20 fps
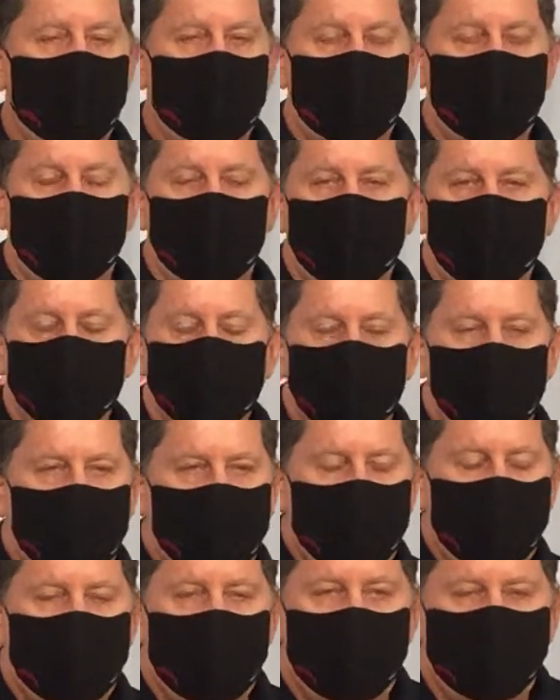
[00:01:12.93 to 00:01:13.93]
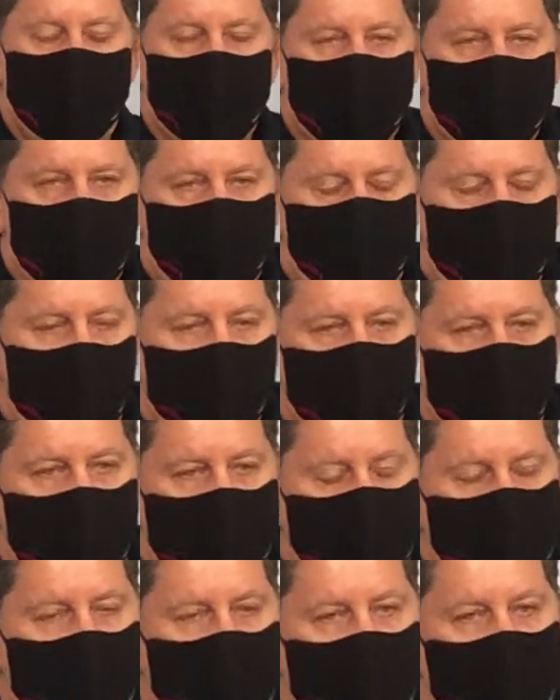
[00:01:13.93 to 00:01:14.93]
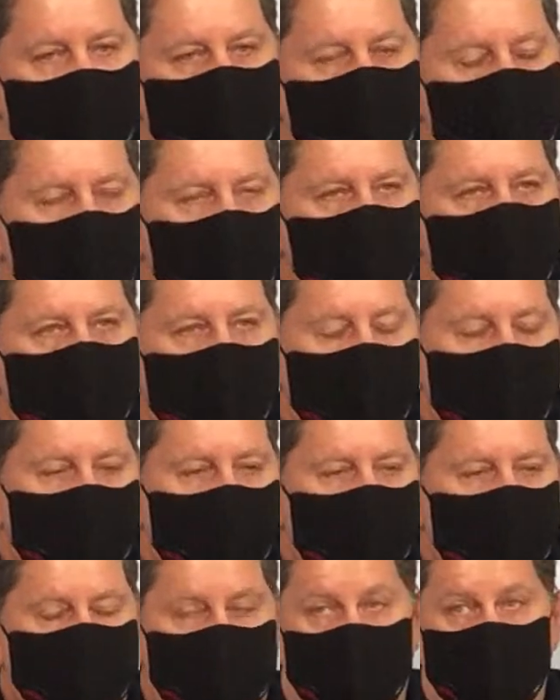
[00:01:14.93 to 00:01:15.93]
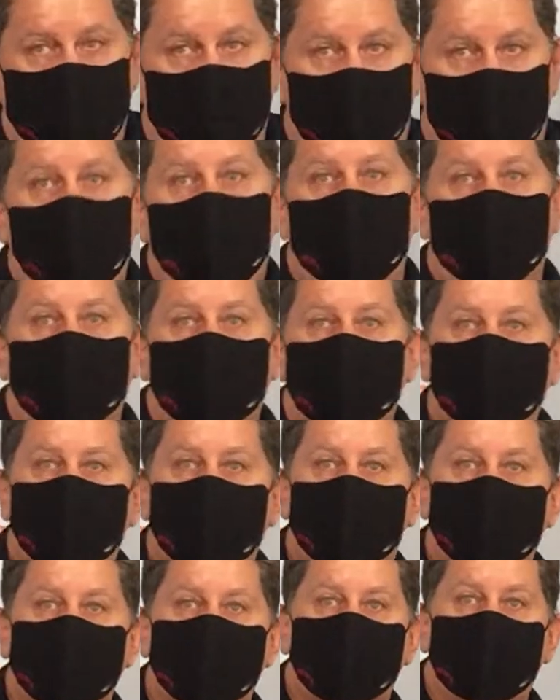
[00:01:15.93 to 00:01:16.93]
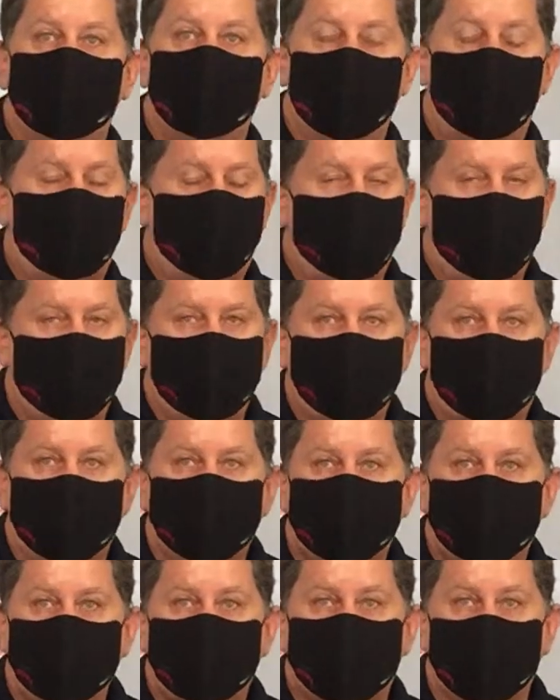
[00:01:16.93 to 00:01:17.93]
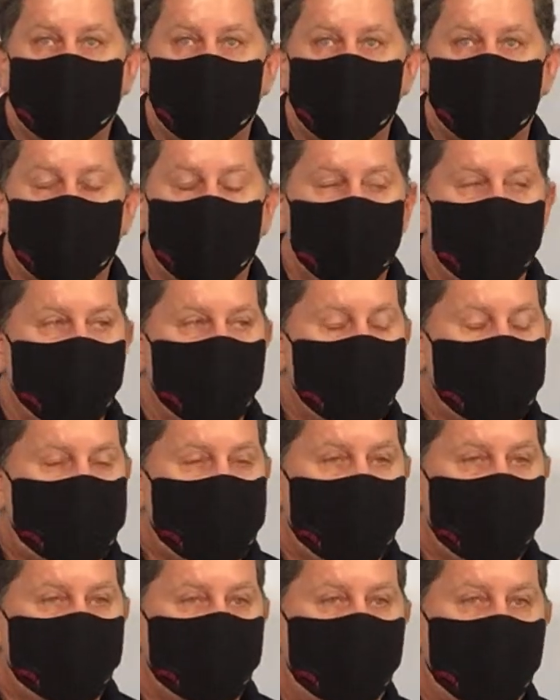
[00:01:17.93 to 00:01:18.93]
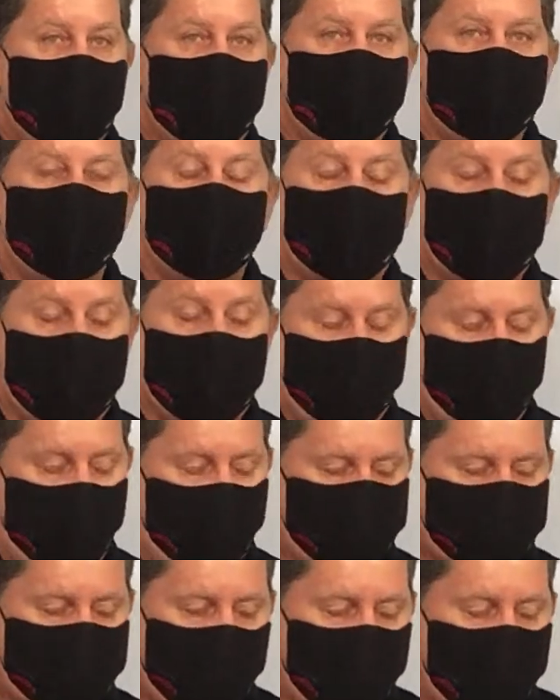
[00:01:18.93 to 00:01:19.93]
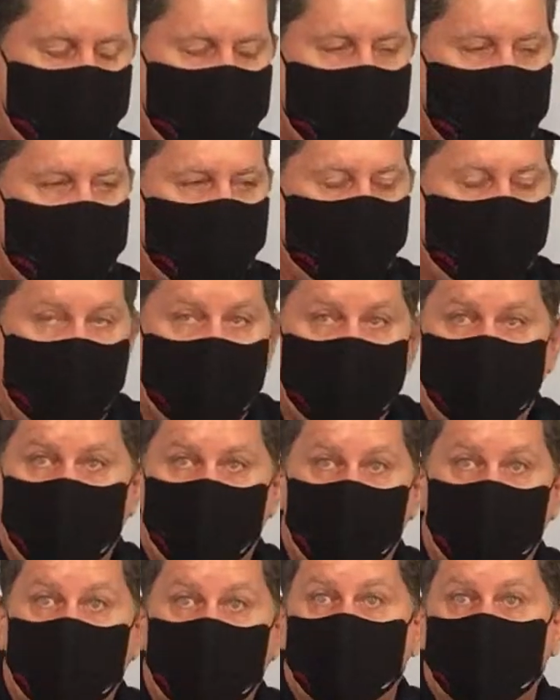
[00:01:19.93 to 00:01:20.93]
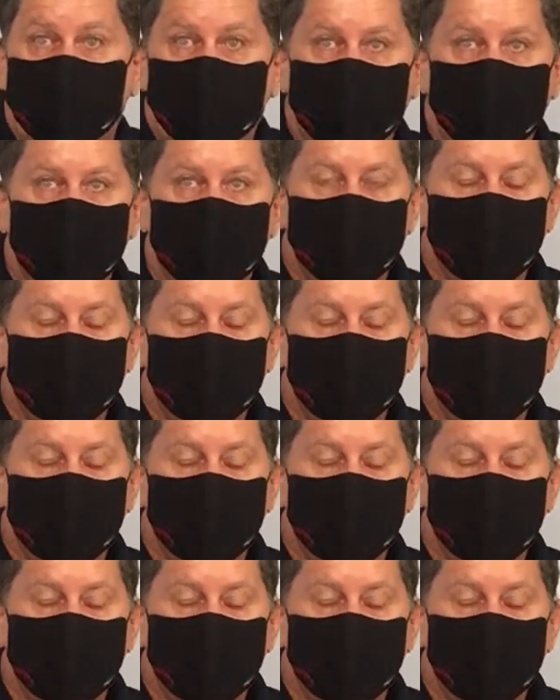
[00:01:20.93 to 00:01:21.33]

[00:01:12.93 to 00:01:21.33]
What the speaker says: Yeah, I think we both make that effort, but it's really hard because we've been playing against each other for hard. We can't invent the wheel.